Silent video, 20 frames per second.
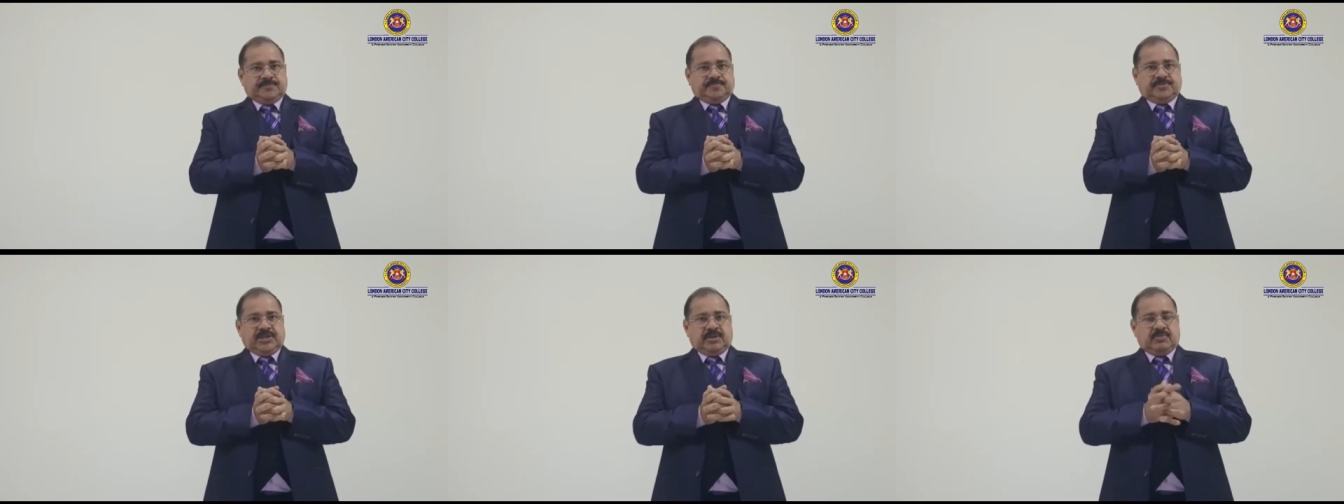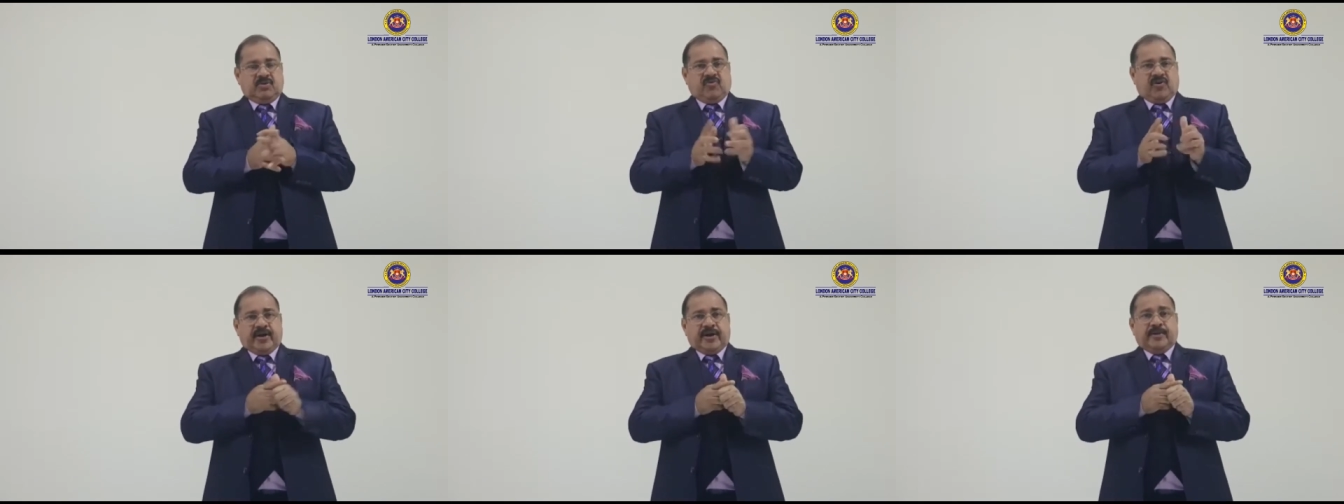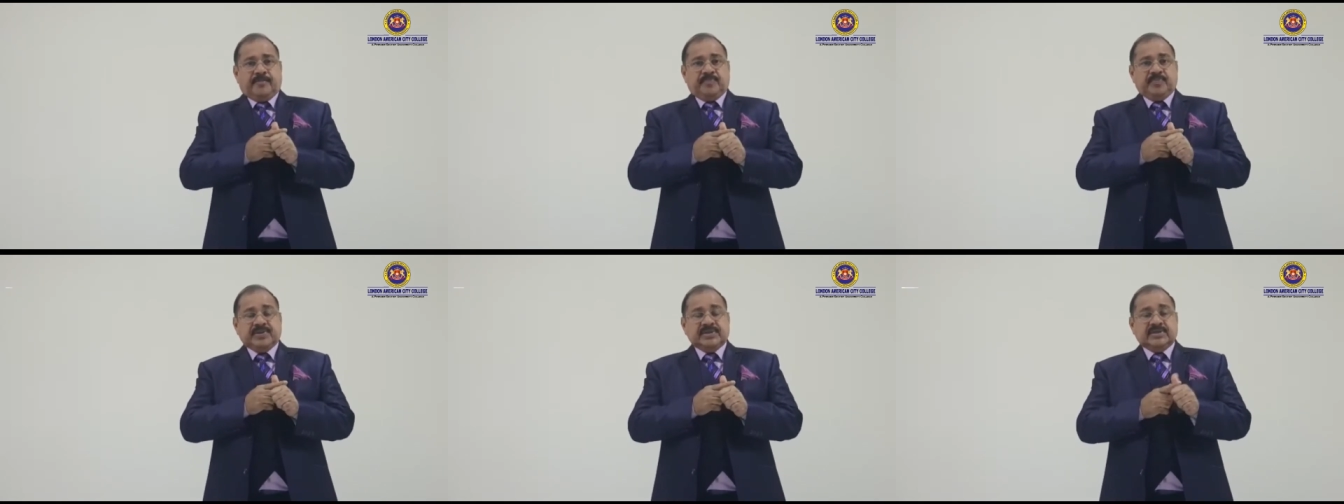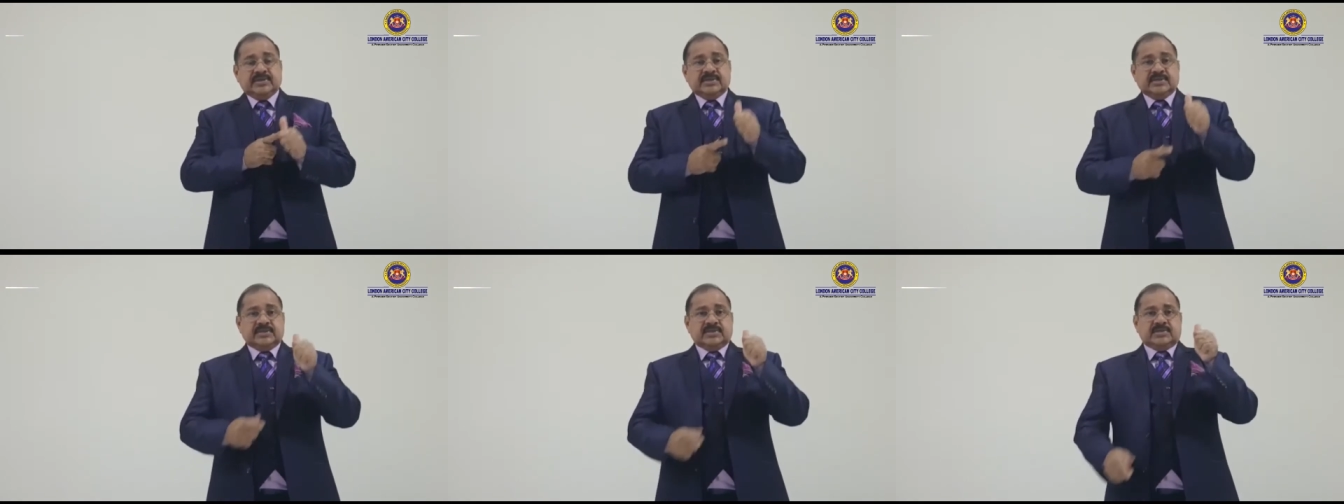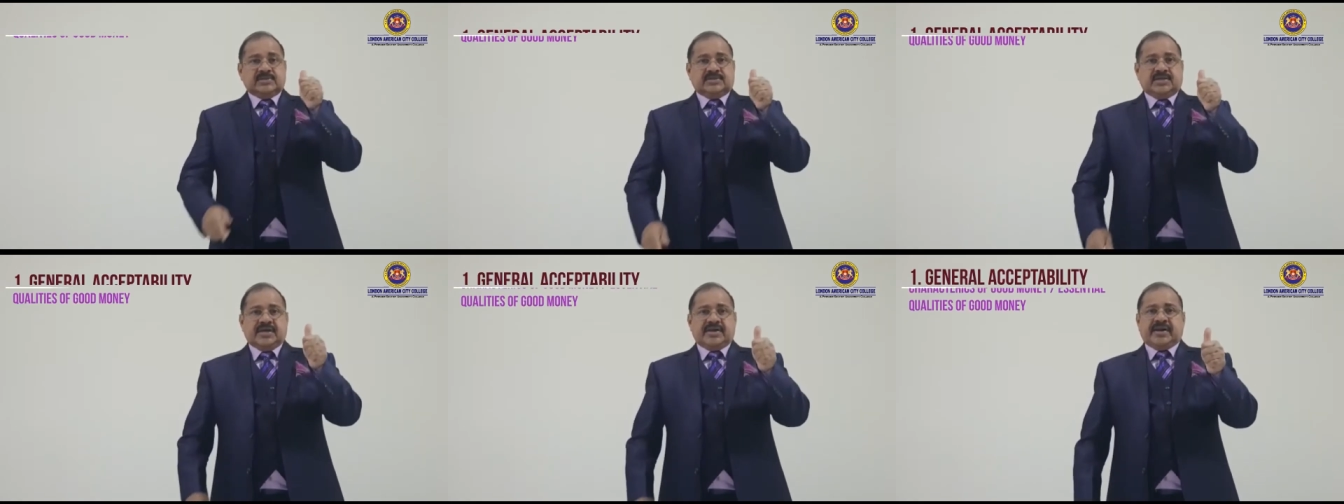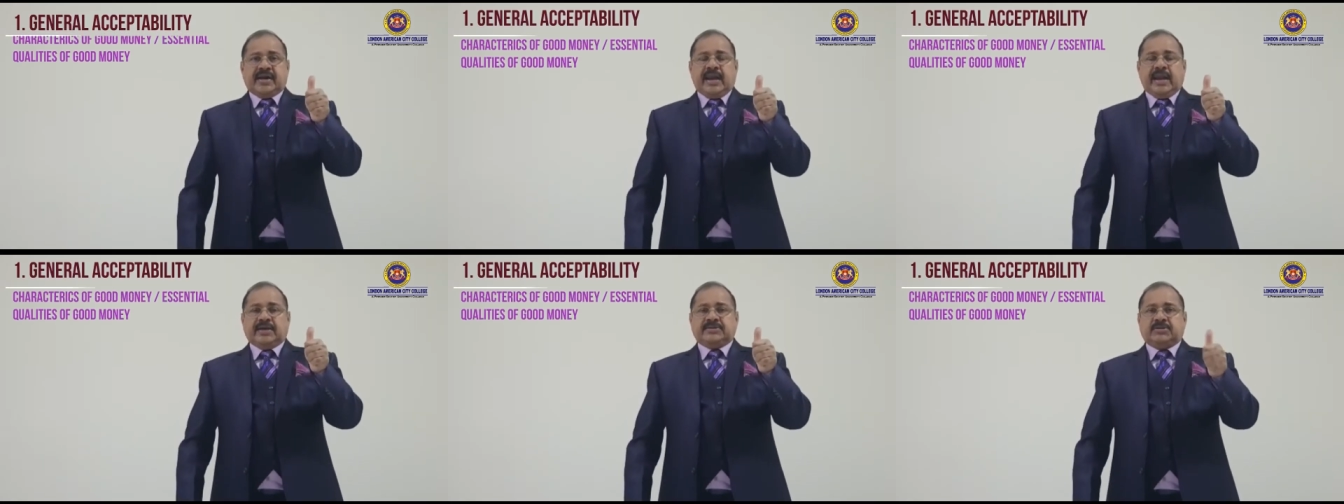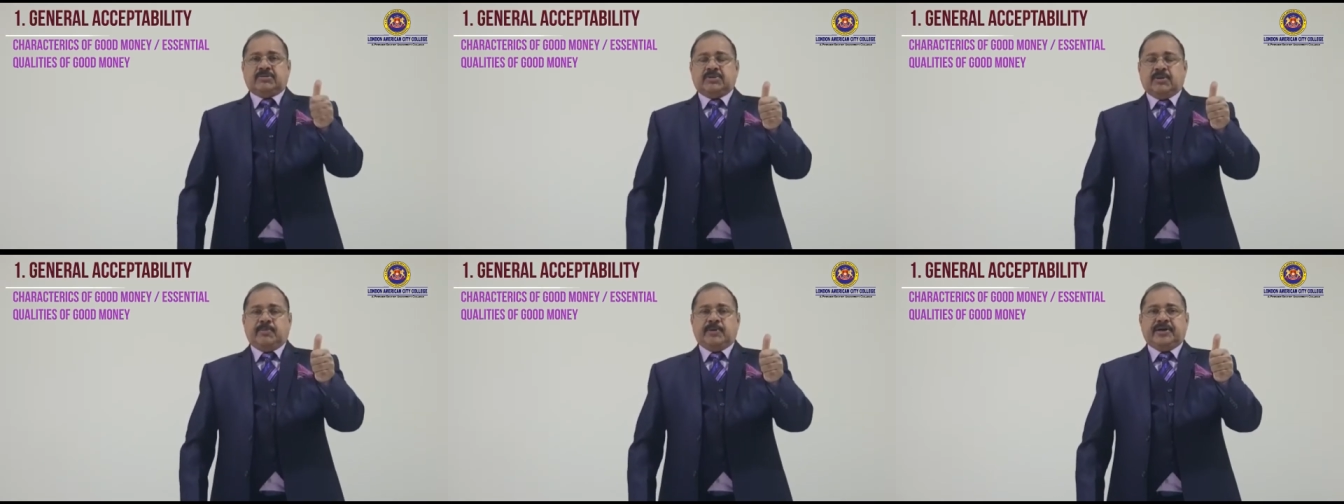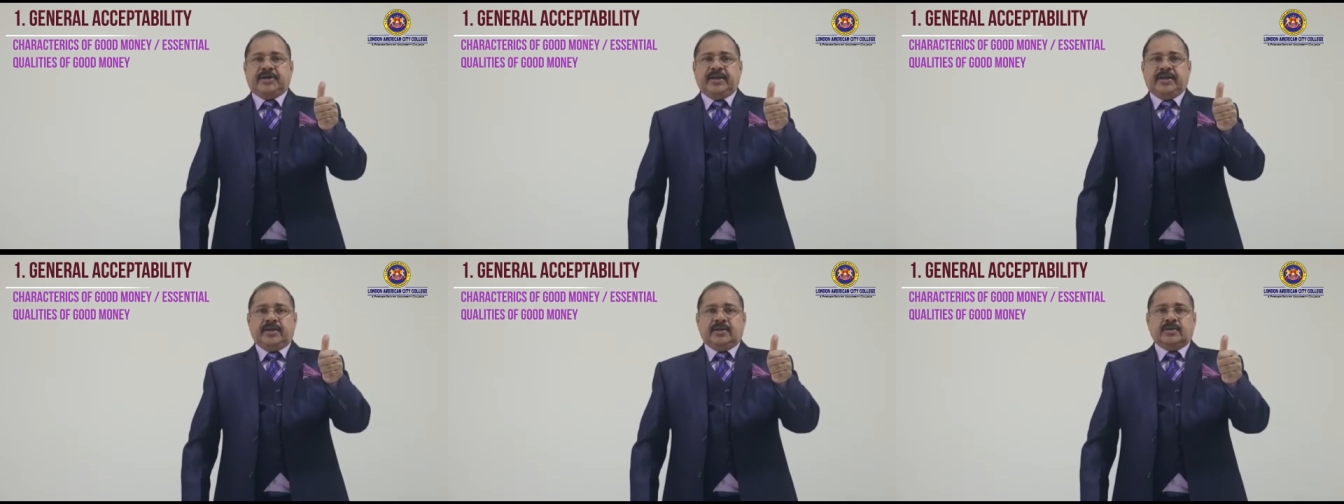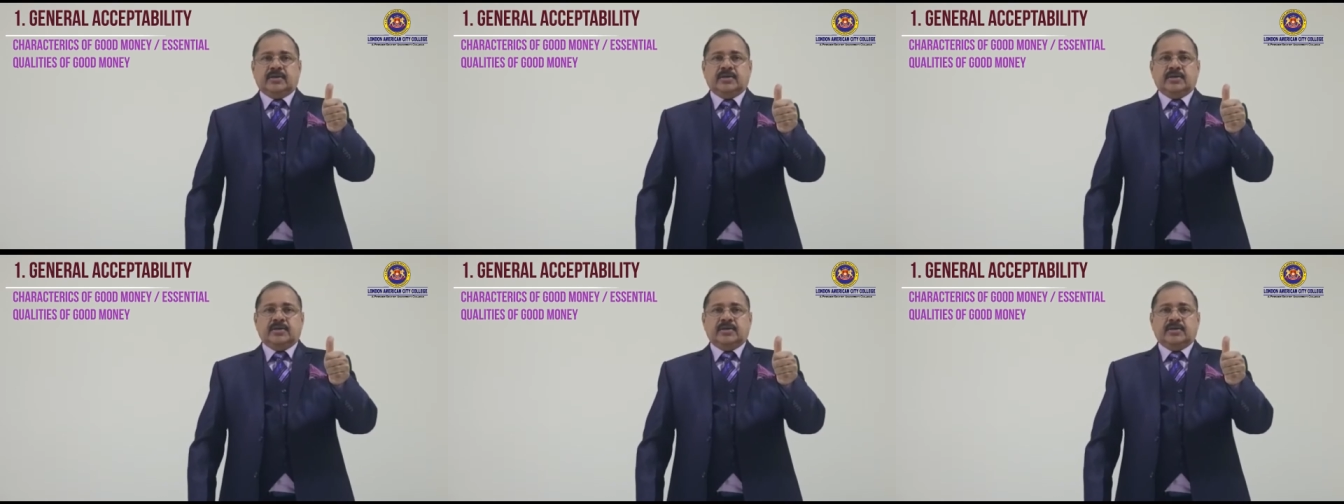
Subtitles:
Number one, general acceptability.